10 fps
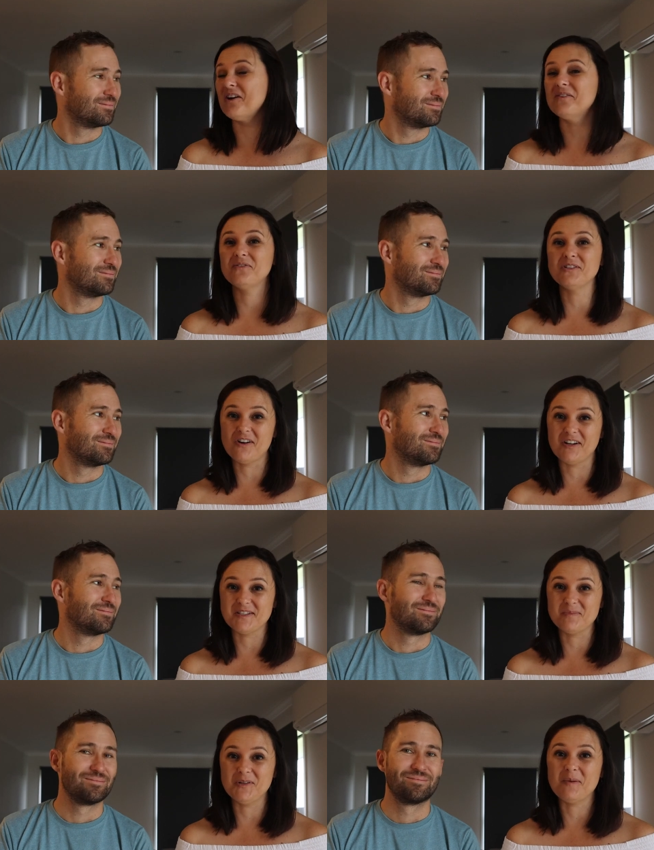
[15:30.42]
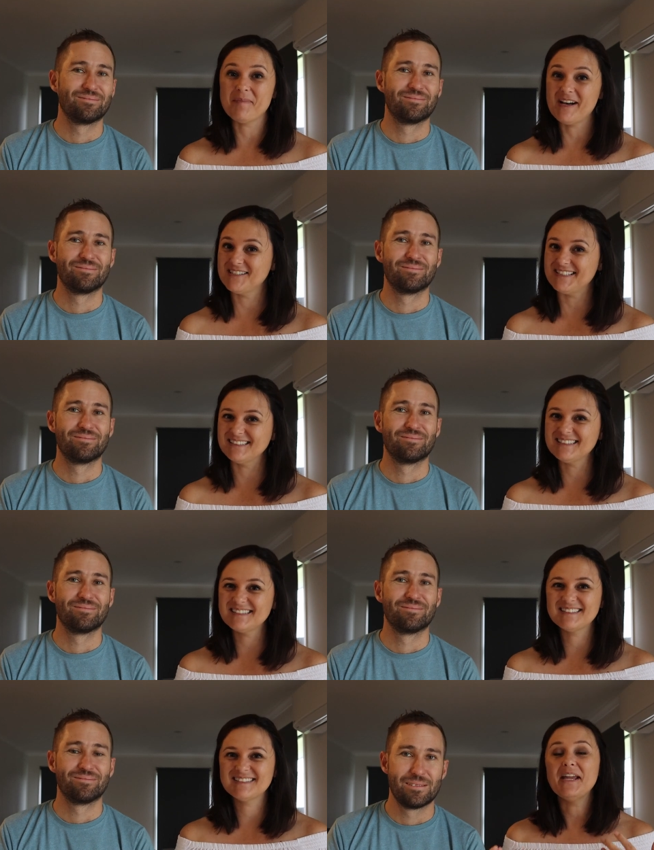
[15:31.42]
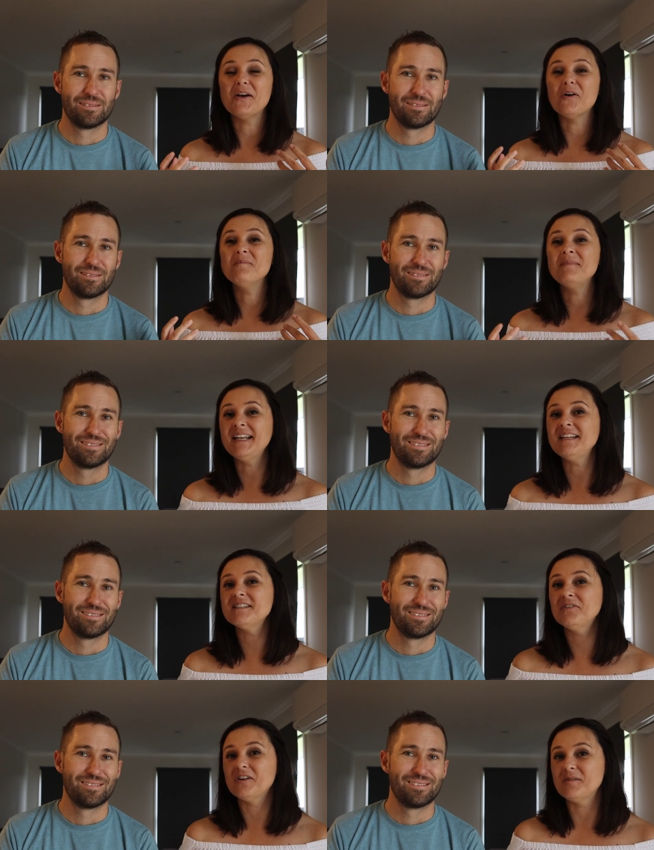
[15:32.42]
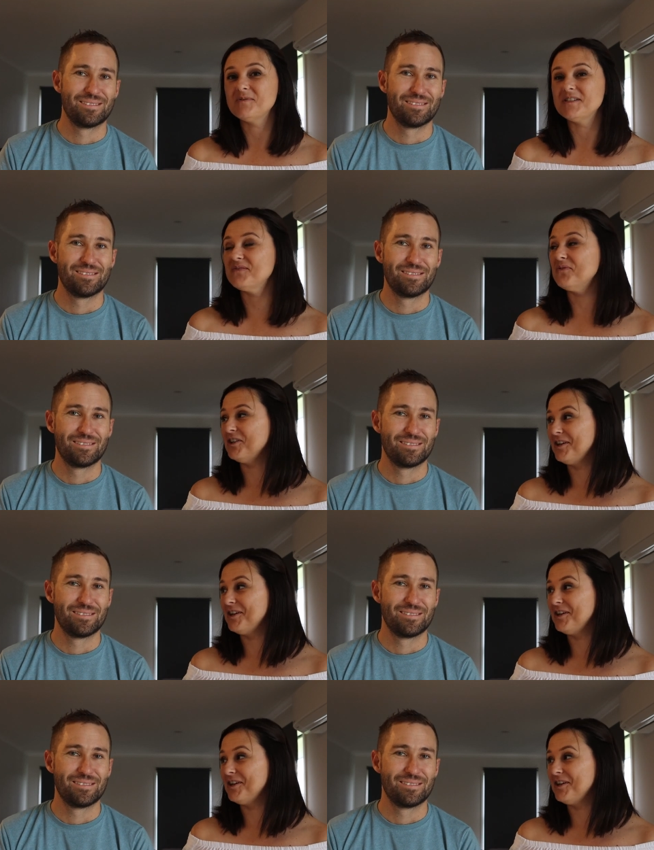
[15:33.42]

Speaker 1: of the Drakensberg mountains. There are many different options for